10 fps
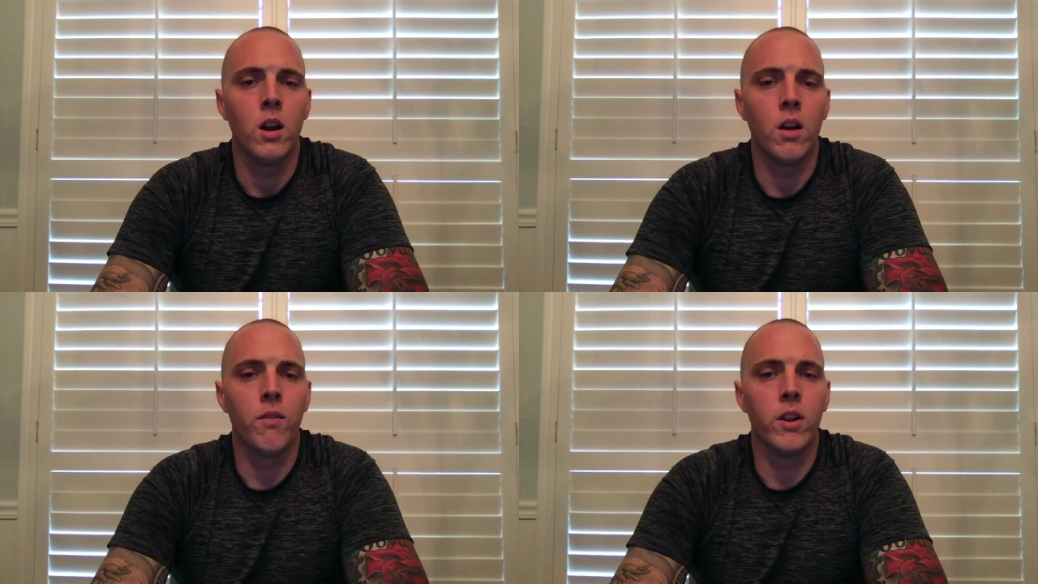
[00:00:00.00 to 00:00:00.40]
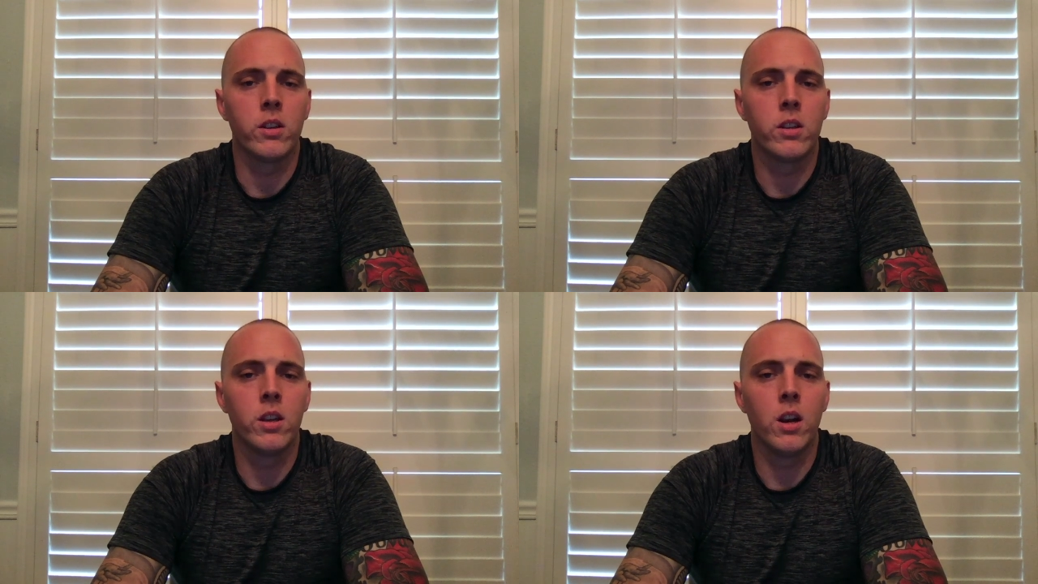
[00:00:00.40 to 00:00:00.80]
I've done
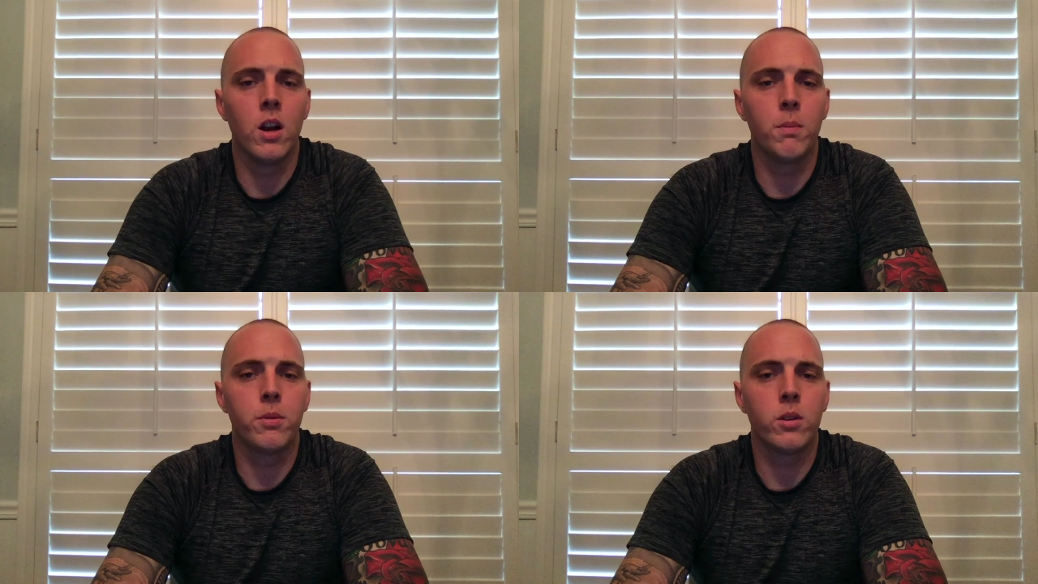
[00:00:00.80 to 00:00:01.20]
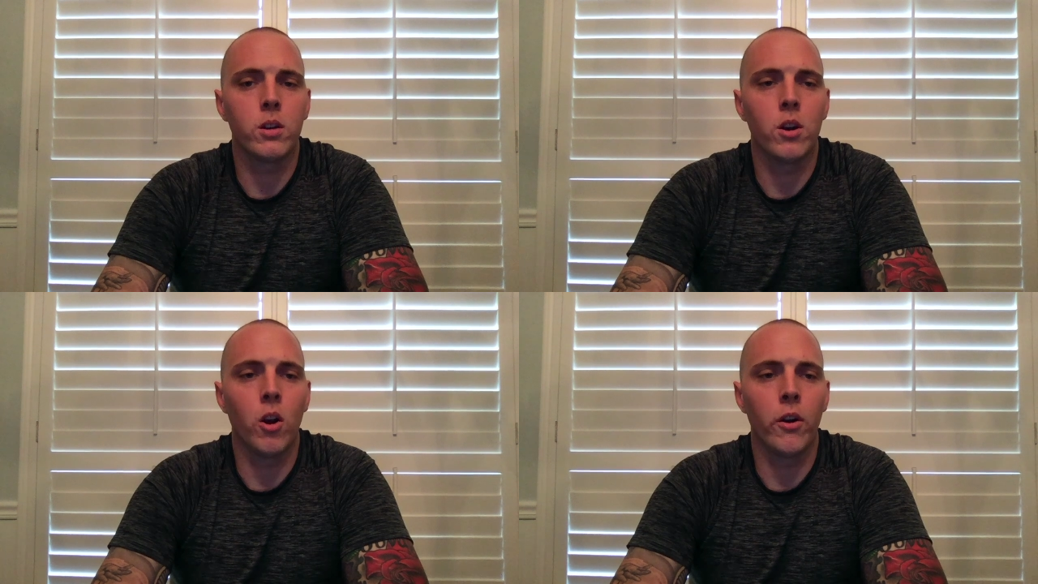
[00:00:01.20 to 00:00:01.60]
sit-ups,
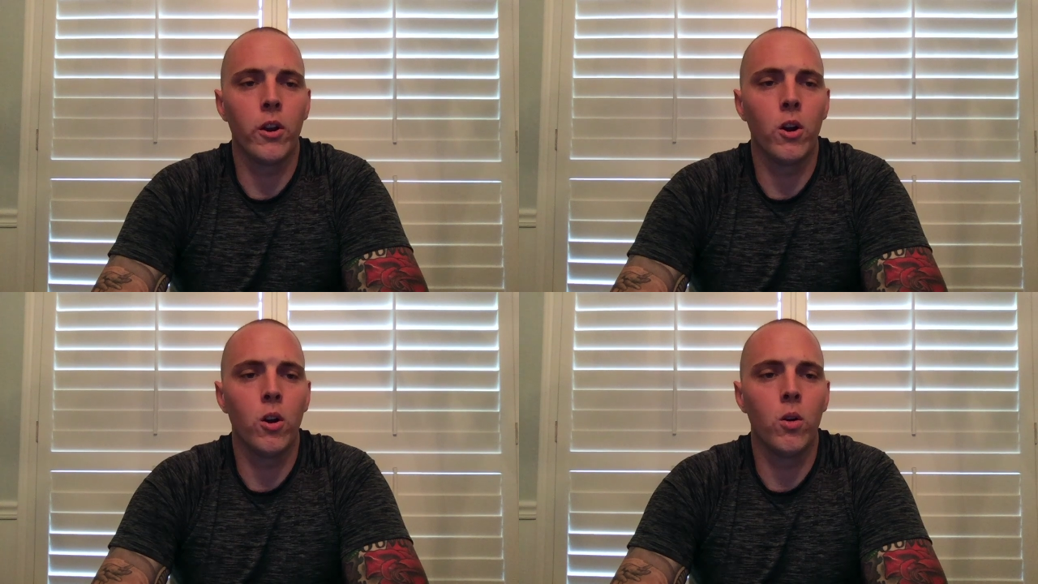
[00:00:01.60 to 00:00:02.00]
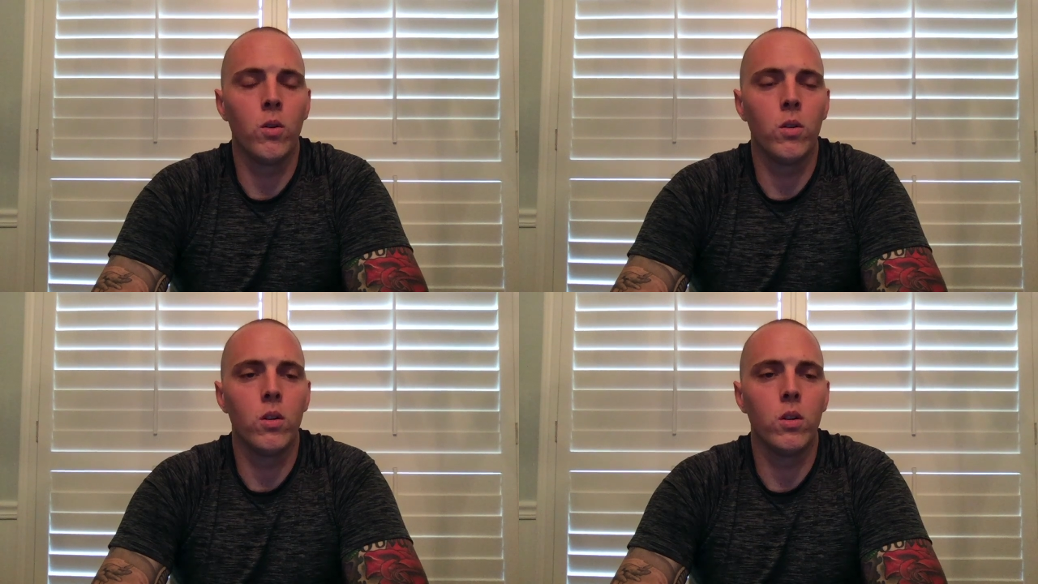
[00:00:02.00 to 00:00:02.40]

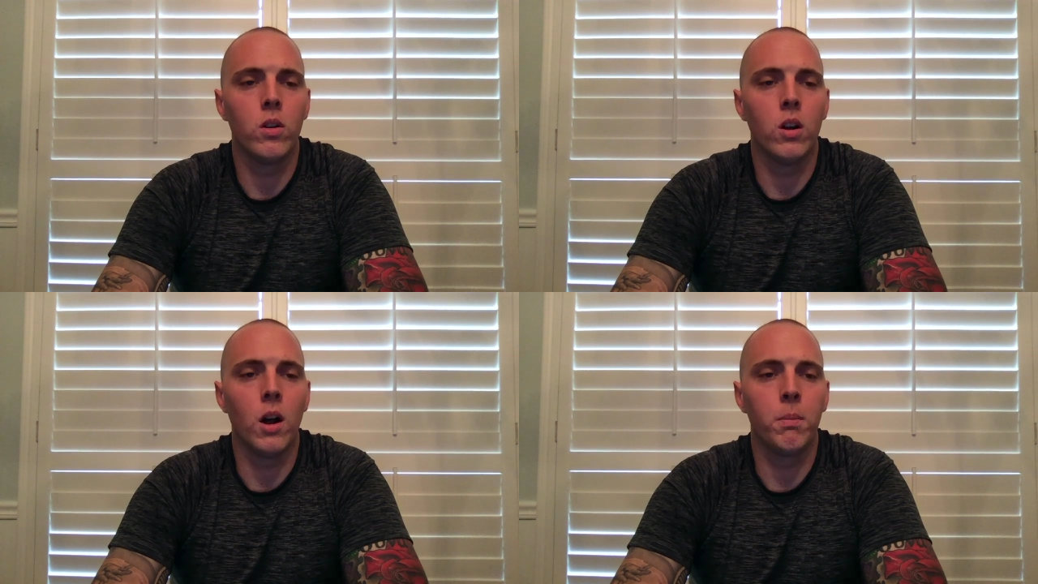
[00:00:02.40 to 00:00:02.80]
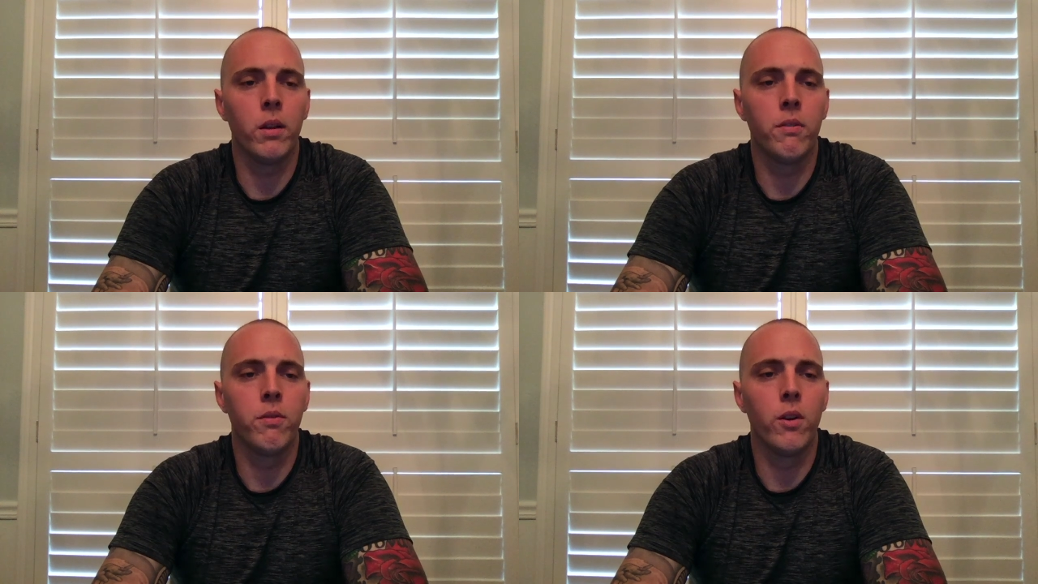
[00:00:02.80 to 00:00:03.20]
cardio, I
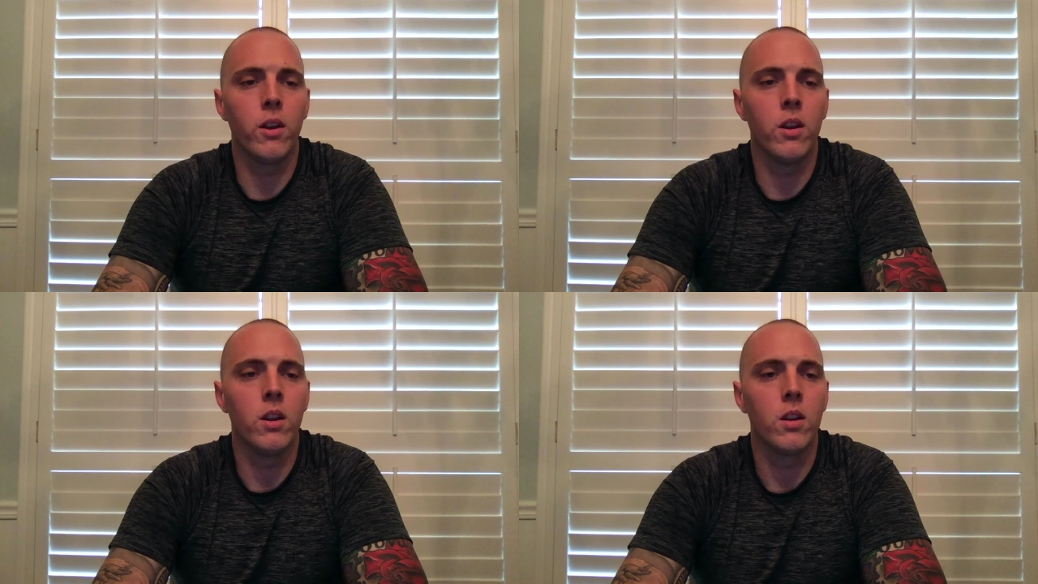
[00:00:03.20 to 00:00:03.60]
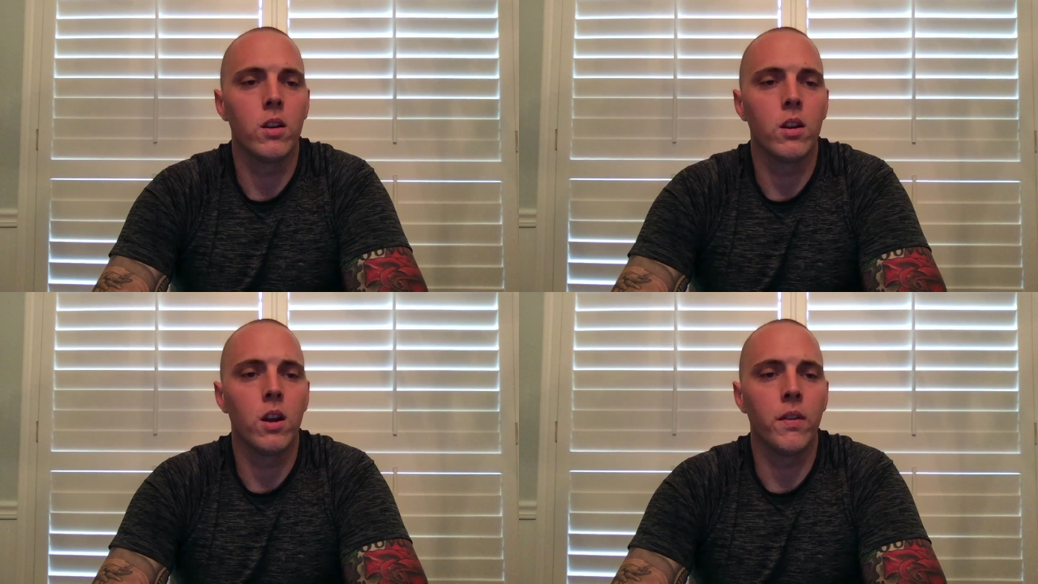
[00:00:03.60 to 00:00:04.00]
play footy."
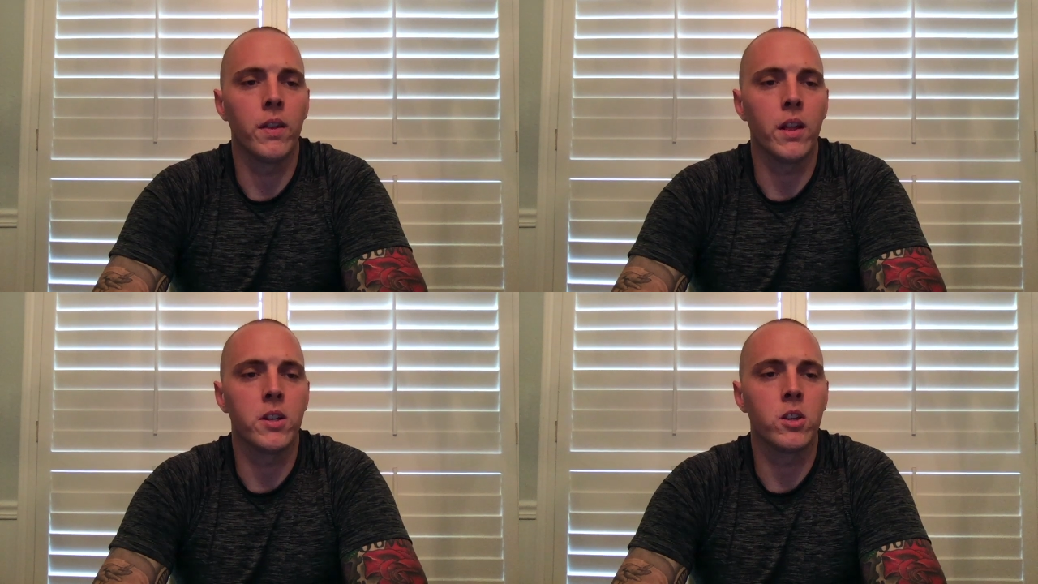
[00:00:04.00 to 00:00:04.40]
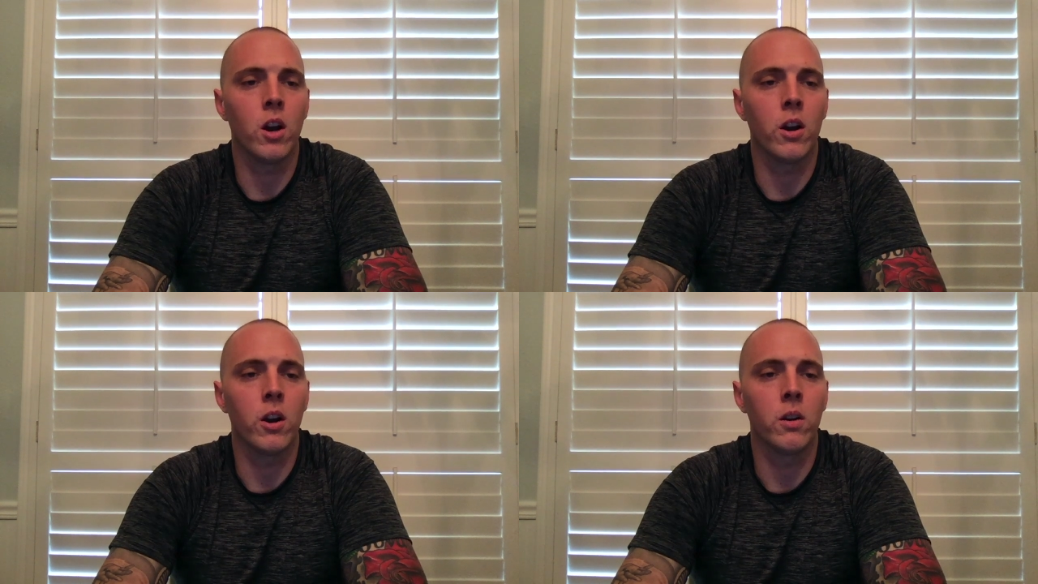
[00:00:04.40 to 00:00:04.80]
I think that's
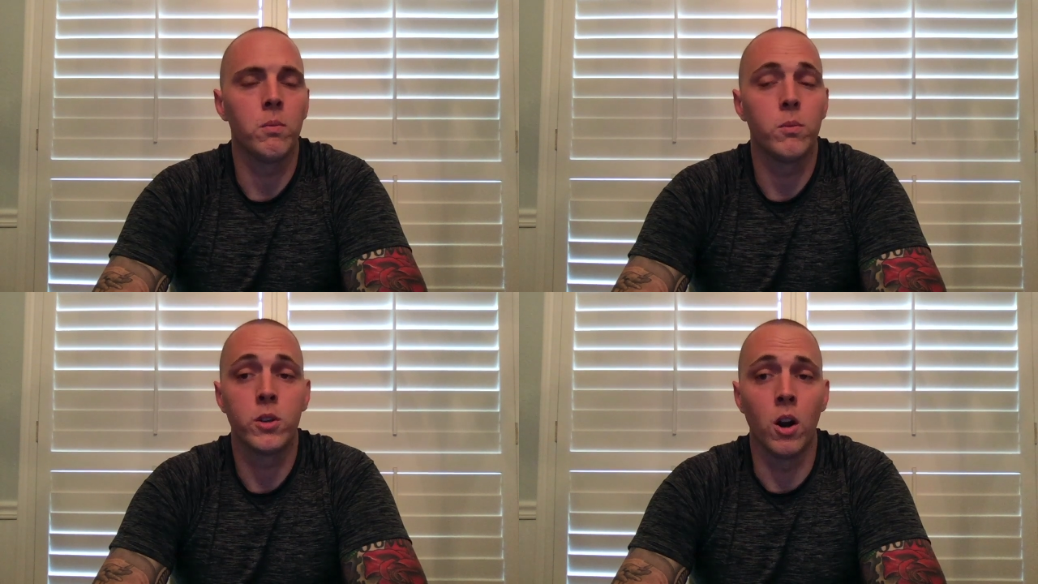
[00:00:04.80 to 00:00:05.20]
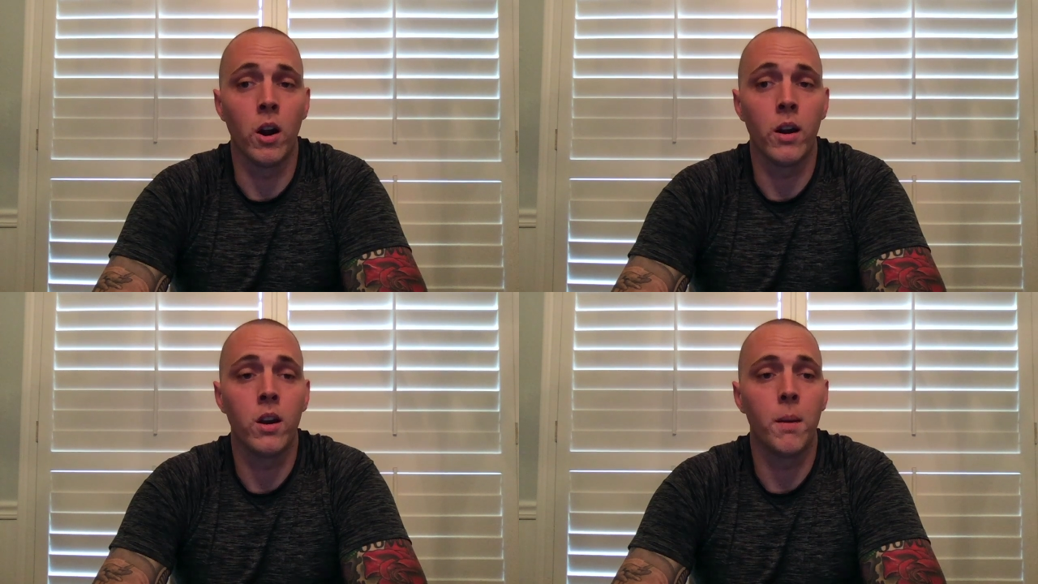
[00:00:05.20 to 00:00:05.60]
soccer.
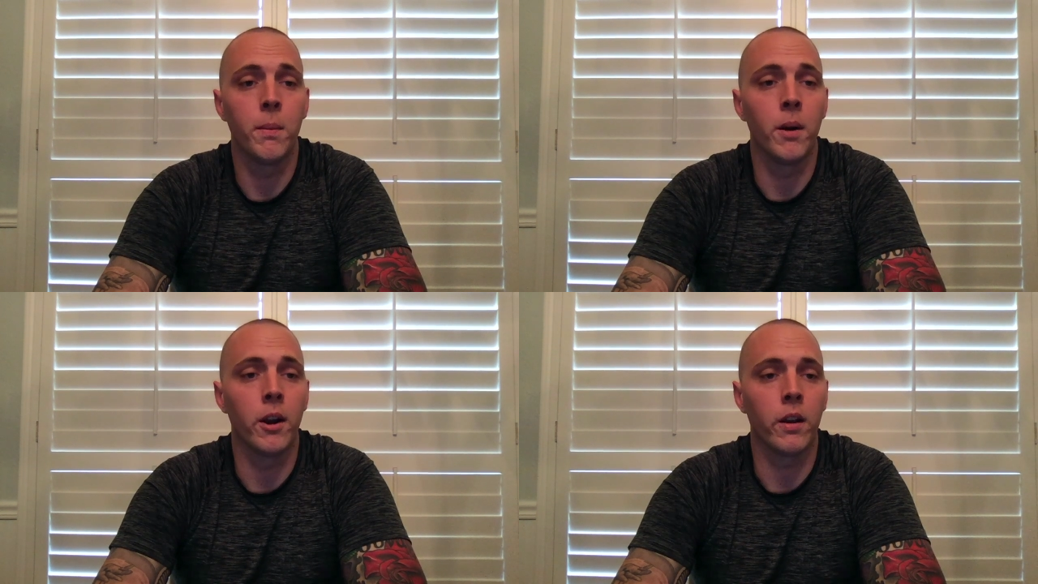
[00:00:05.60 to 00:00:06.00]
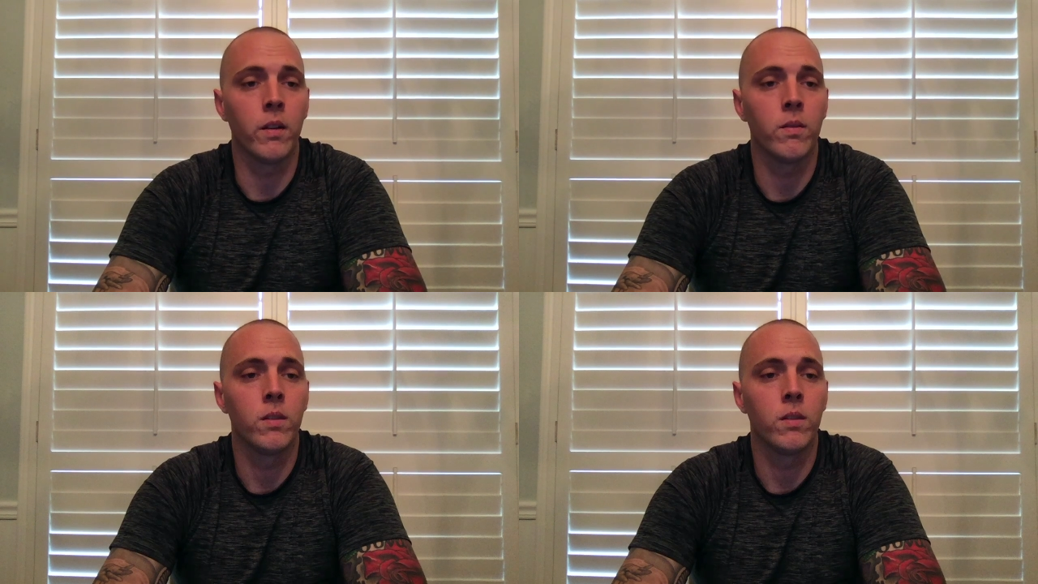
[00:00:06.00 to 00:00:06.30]
Sorry, I'm American.